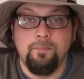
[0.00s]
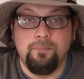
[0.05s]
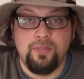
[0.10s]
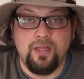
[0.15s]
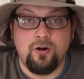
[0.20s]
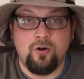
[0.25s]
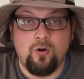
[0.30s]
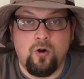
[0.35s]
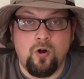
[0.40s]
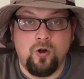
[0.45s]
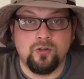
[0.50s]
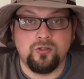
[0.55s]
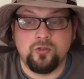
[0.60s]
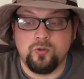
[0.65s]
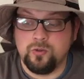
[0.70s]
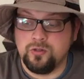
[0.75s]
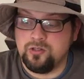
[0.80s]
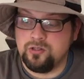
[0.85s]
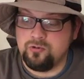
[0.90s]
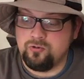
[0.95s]
that are
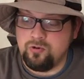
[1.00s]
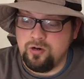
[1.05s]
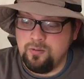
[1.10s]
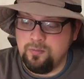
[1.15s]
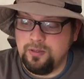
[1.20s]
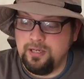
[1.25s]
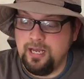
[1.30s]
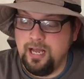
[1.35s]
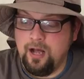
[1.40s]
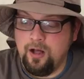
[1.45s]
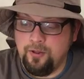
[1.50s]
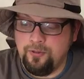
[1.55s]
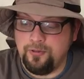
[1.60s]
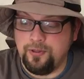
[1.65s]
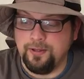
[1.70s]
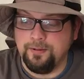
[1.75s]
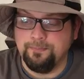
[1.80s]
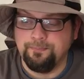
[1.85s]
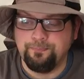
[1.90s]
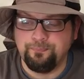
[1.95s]
also extremely
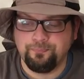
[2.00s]
healthy.